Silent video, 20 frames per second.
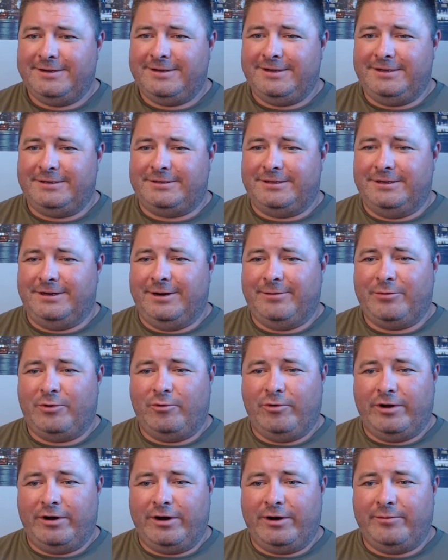He's the #1
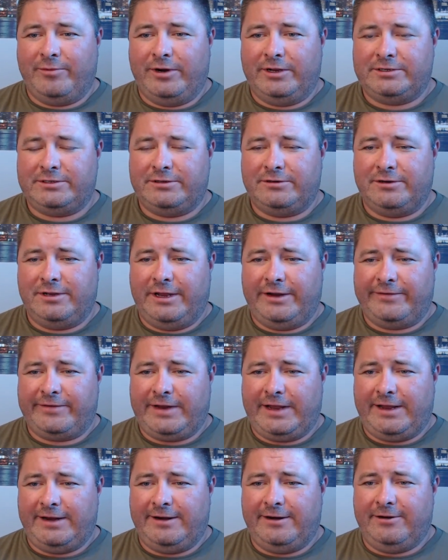arm wrestler
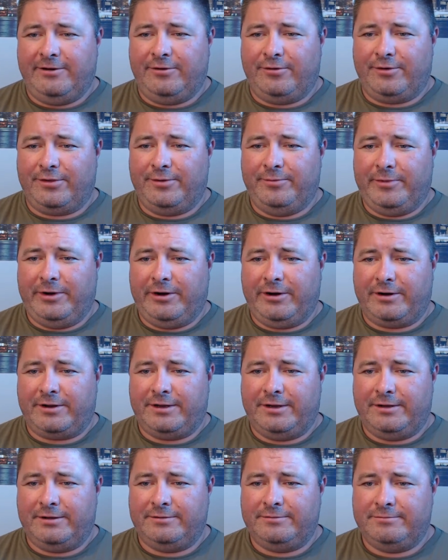left-handed in North
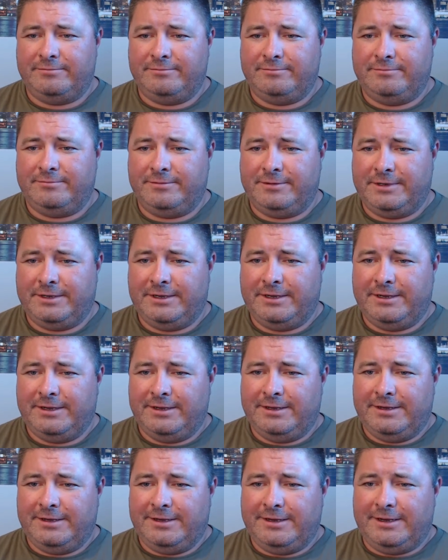America.
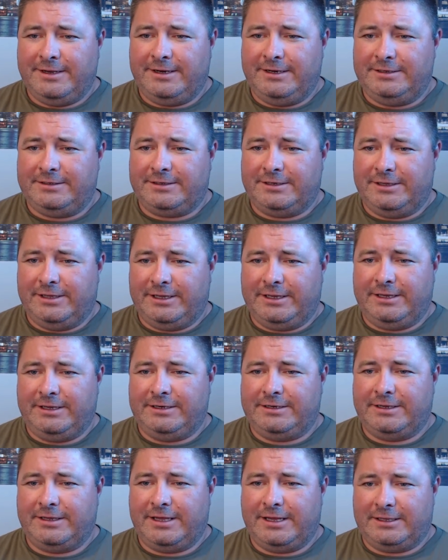And he's clinging
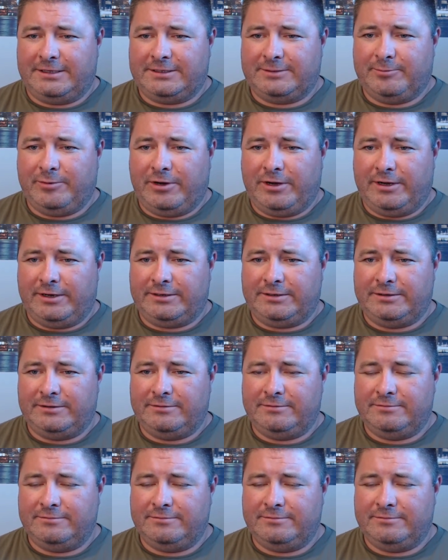to that spot